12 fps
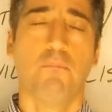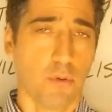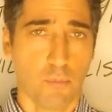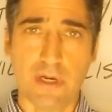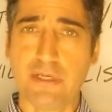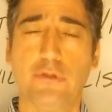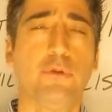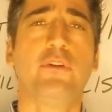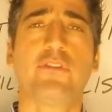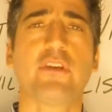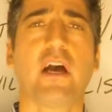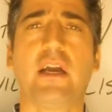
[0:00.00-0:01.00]
but when you
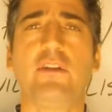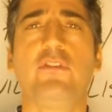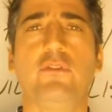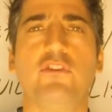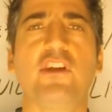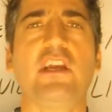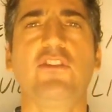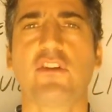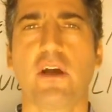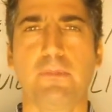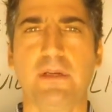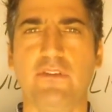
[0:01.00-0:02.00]
decide to change
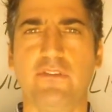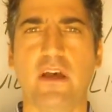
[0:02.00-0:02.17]
companies